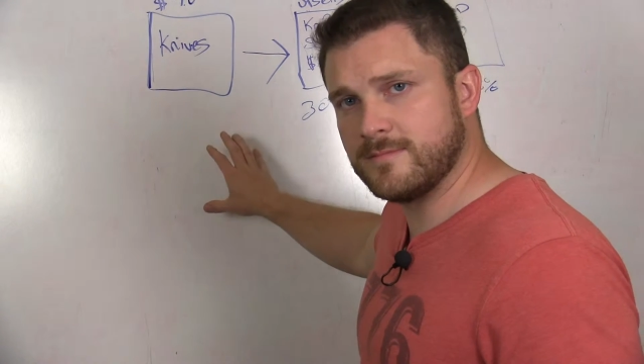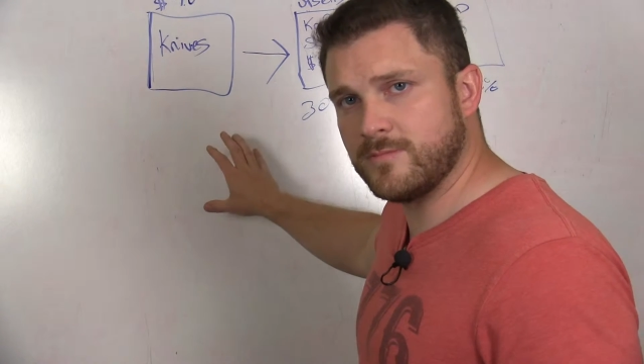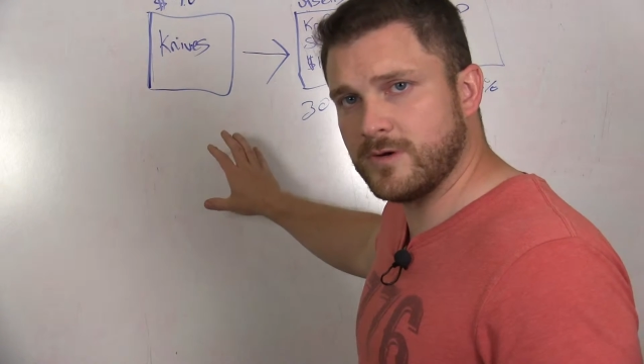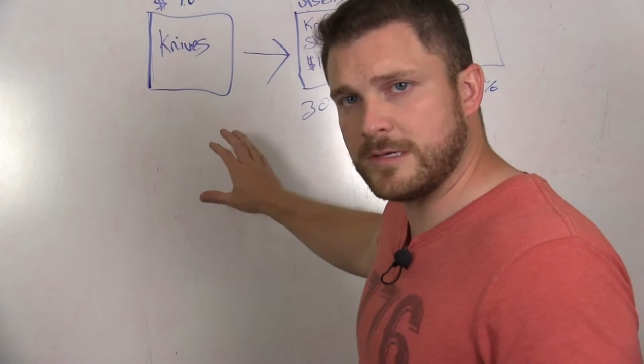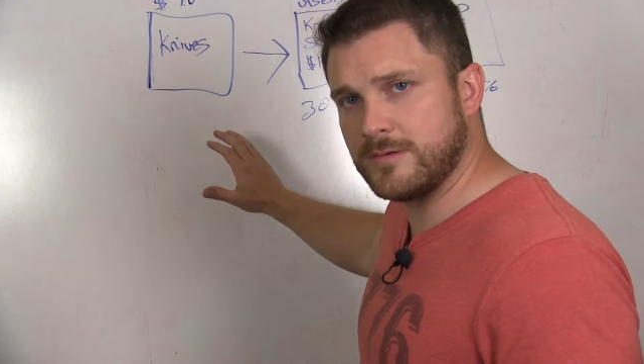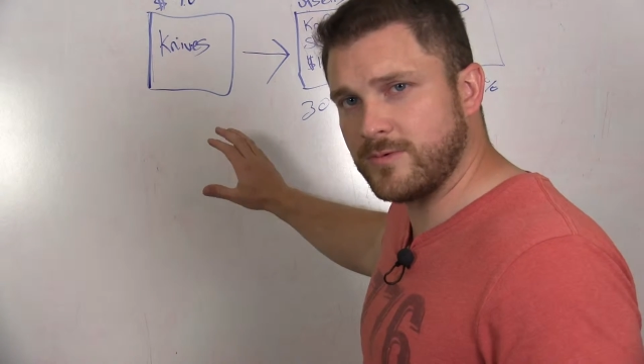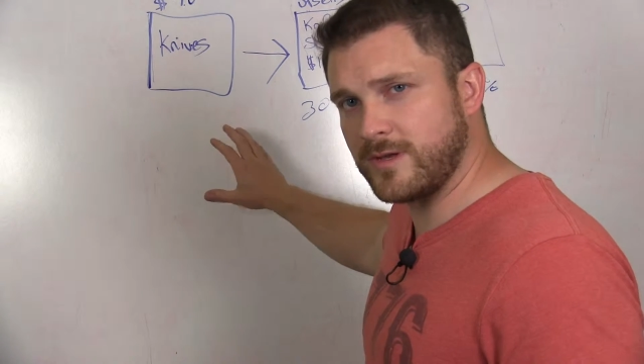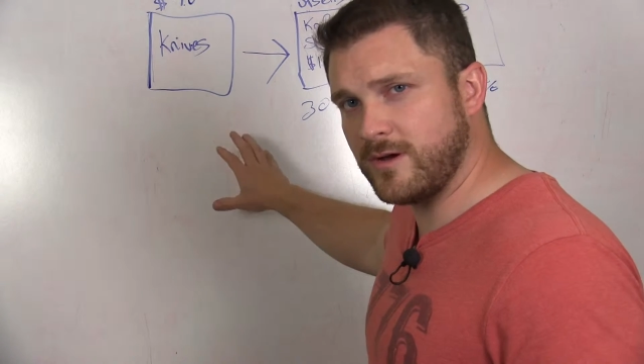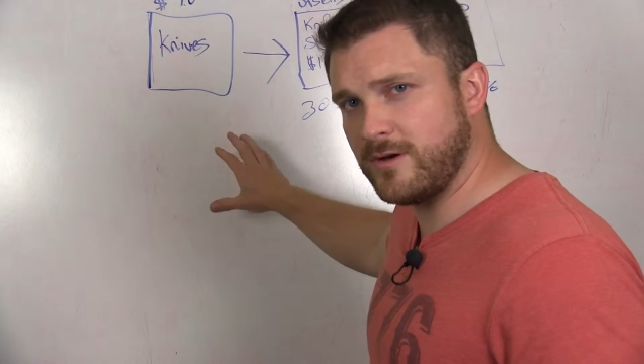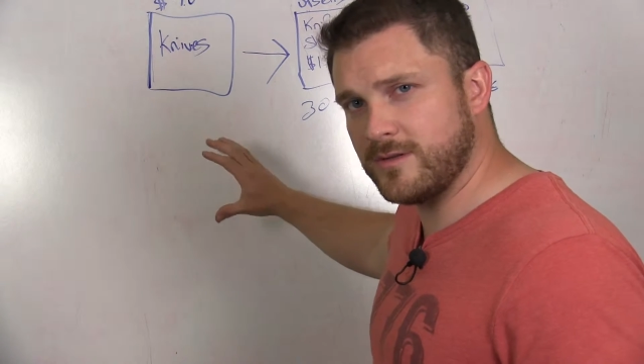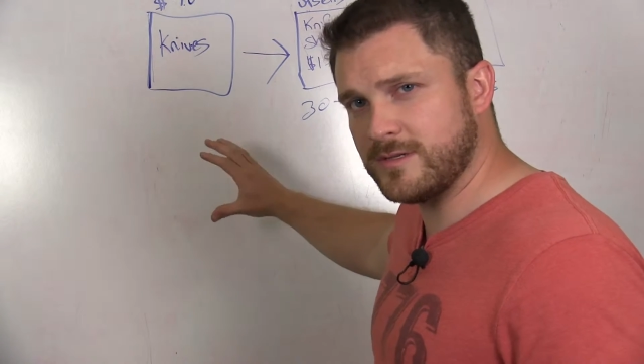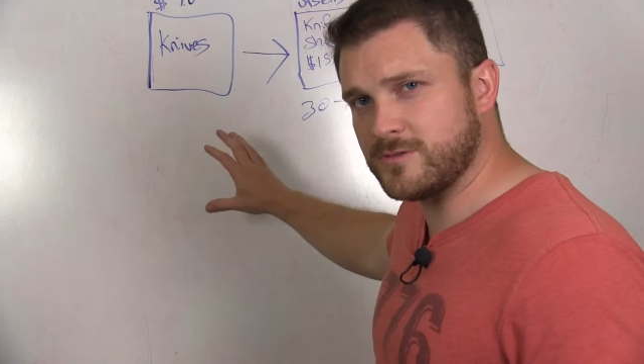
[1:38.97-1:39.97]
what we
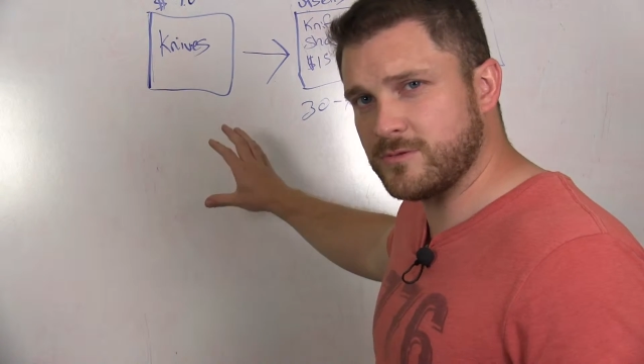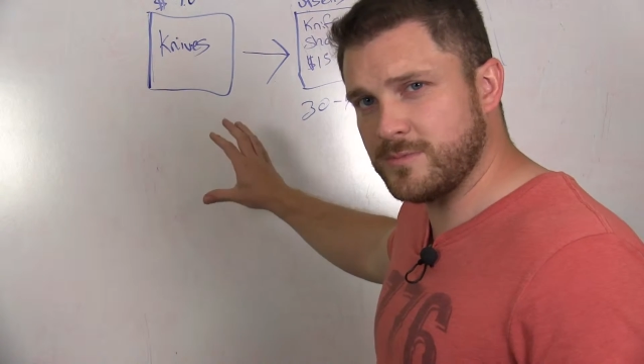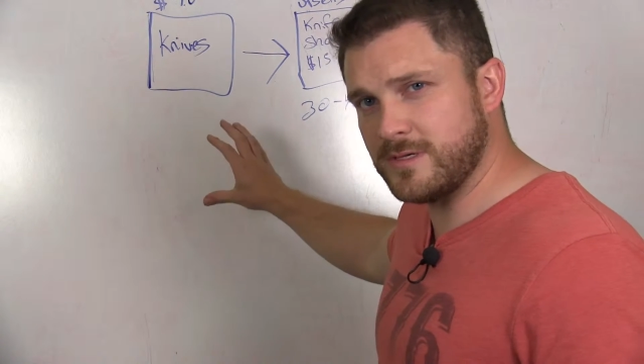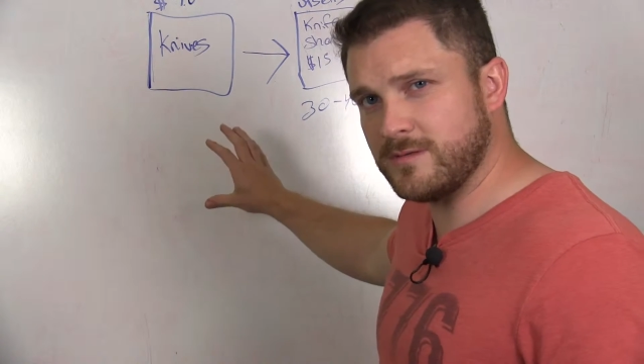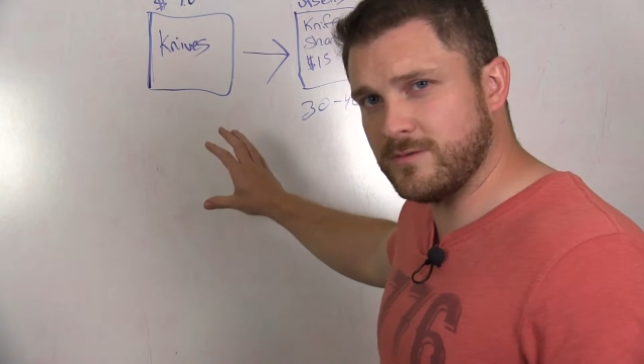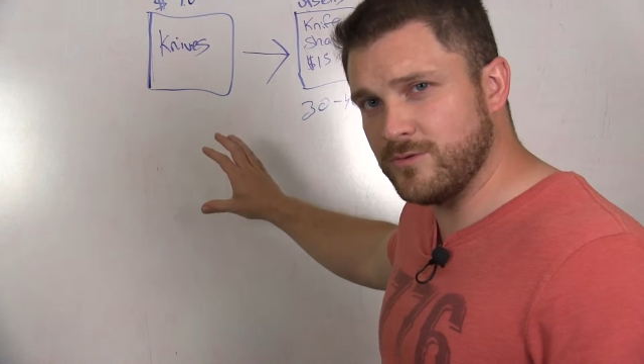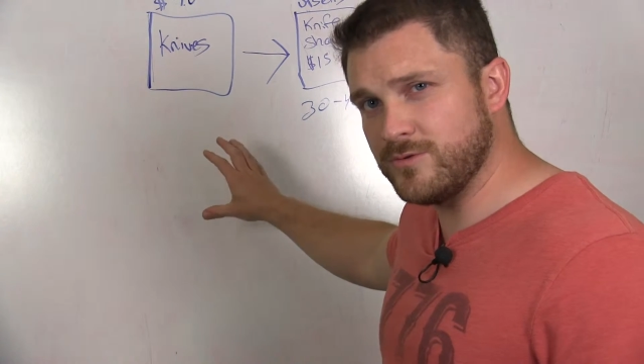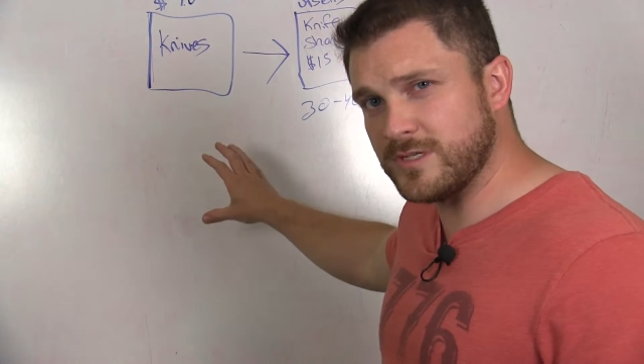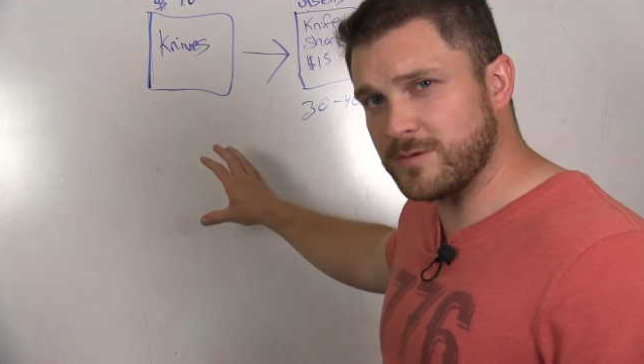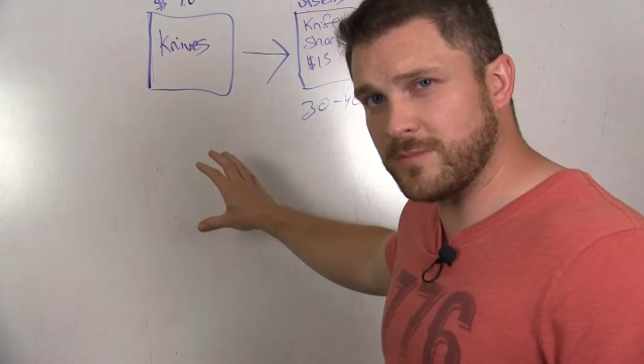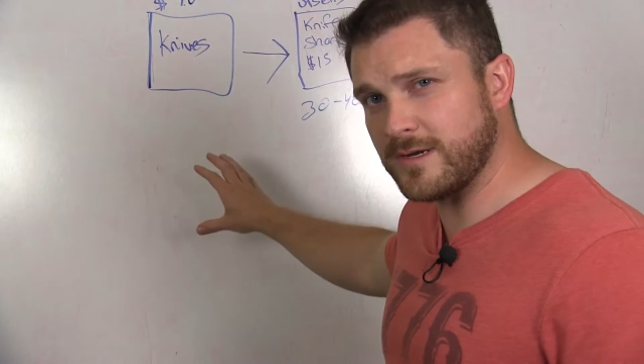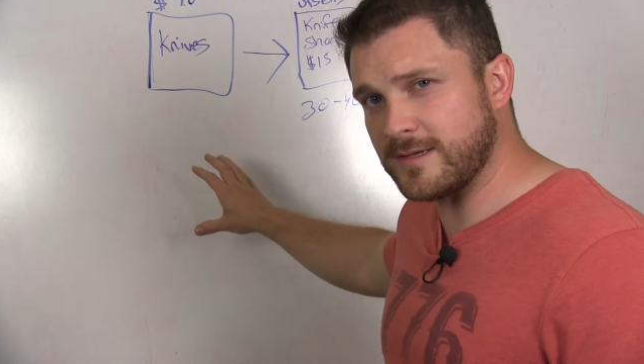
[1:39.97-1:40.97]
call this would be
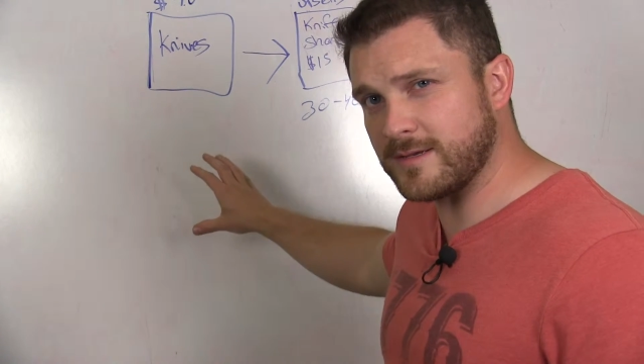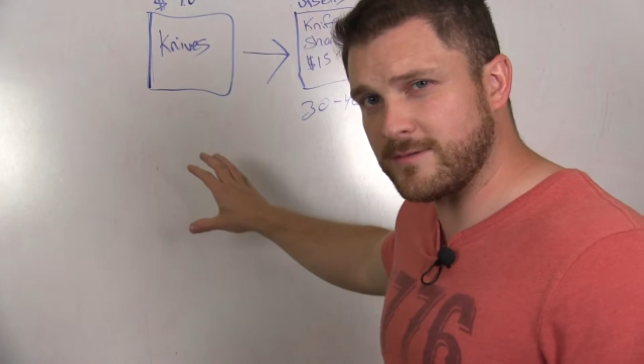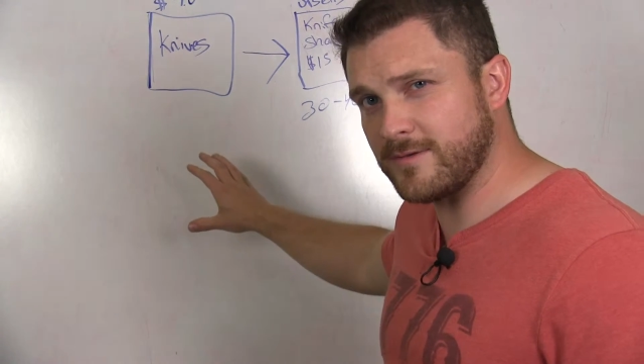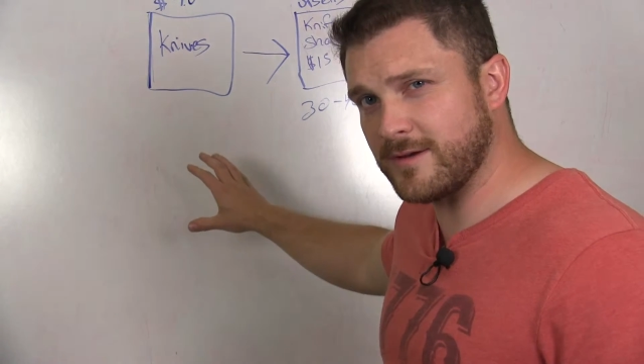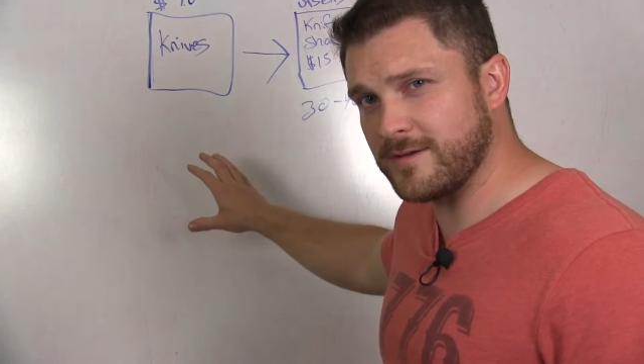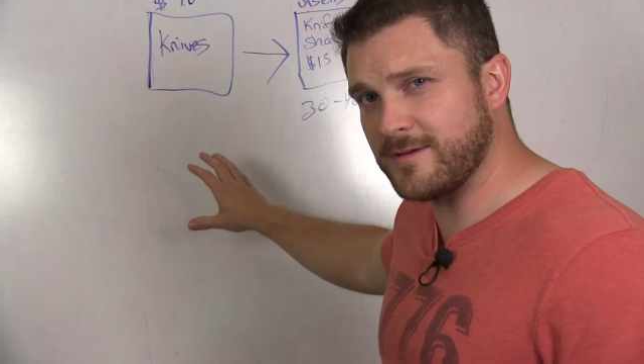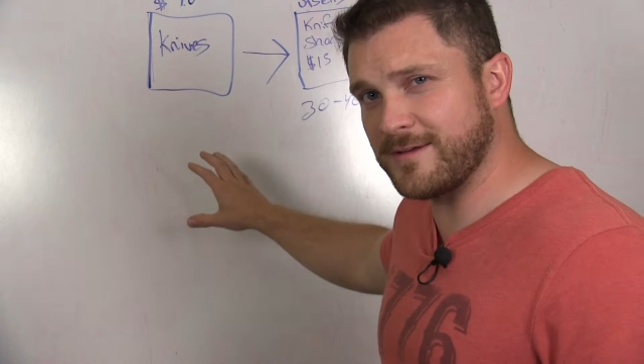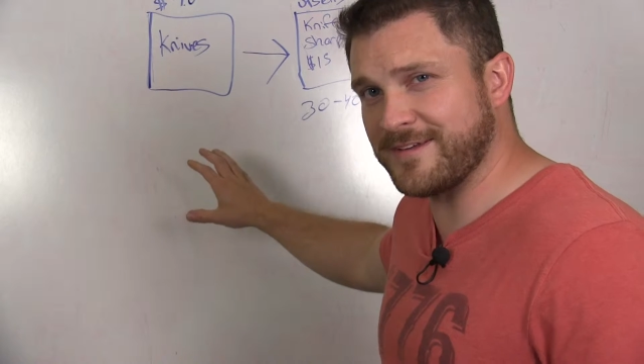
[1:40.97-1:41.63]
losing money, right?